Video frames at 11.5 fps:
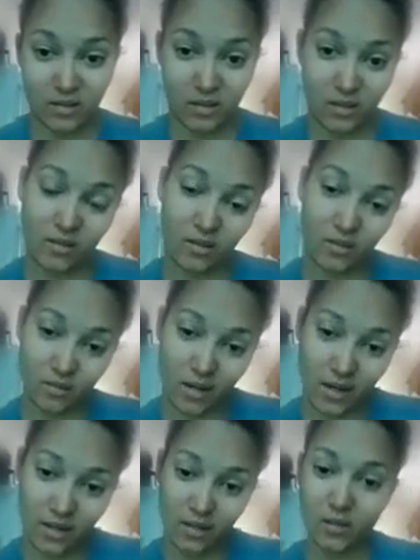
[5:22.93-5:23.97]
here on the
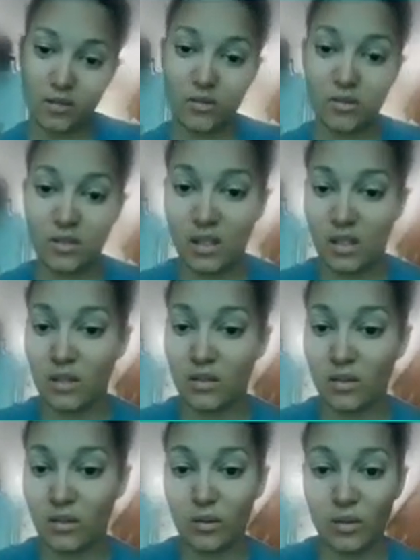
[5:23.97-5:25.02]
right, you see
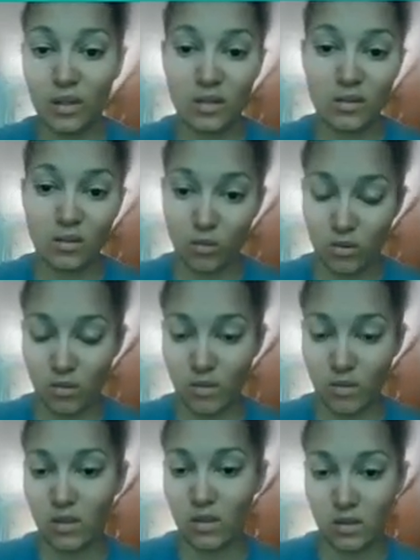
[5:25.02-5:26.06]
the luteinizing
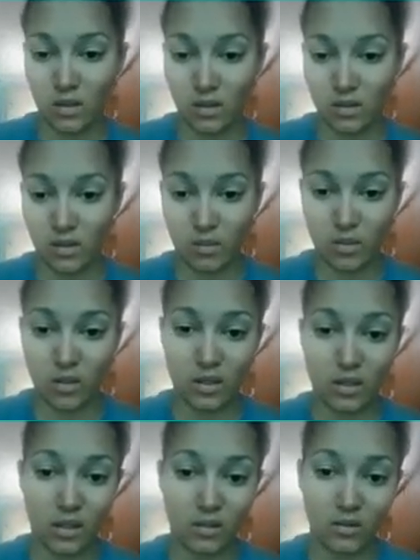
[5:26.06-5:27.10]
hormone is going to
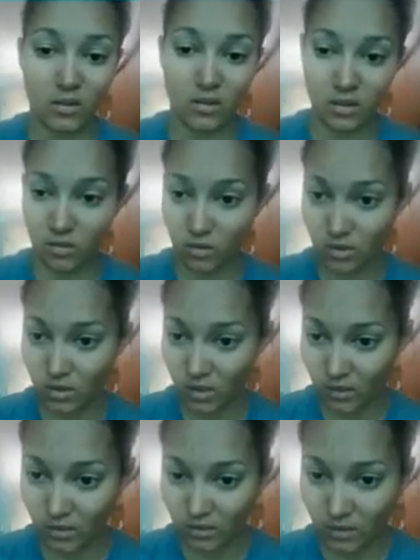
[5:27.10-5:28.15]
stimulate the interstitial
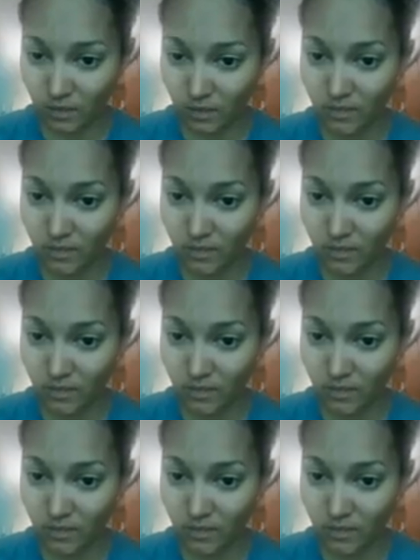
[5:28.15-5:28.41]
cells,